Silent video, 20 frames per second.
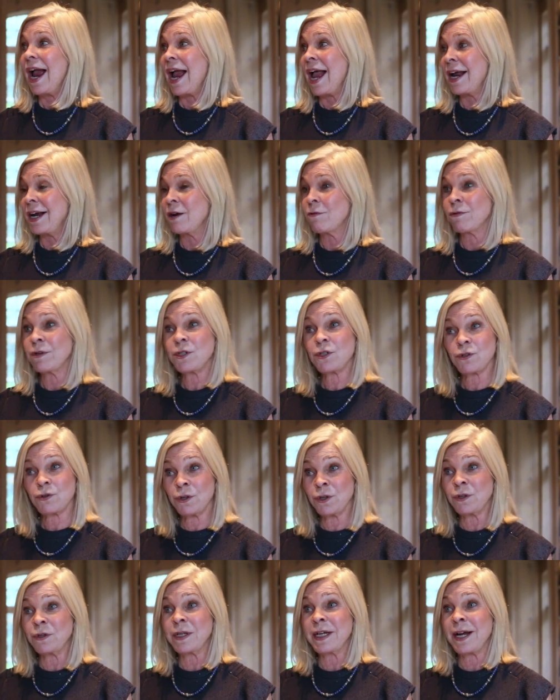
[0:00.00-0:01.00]
and it was
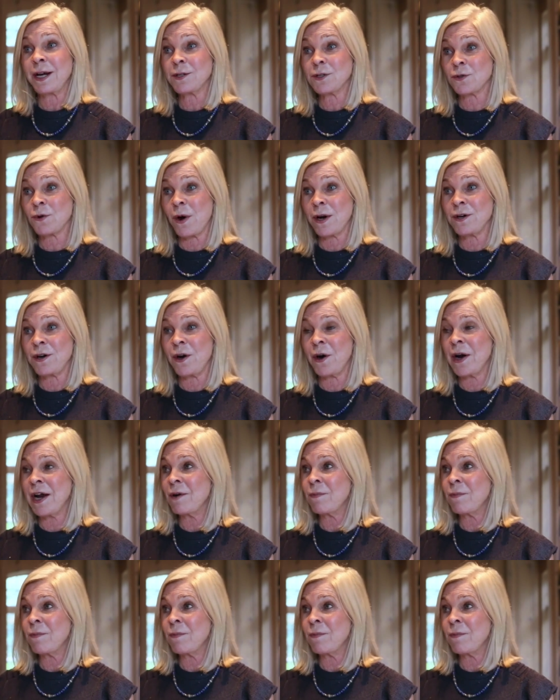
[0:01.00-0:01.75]
truly extraordinary.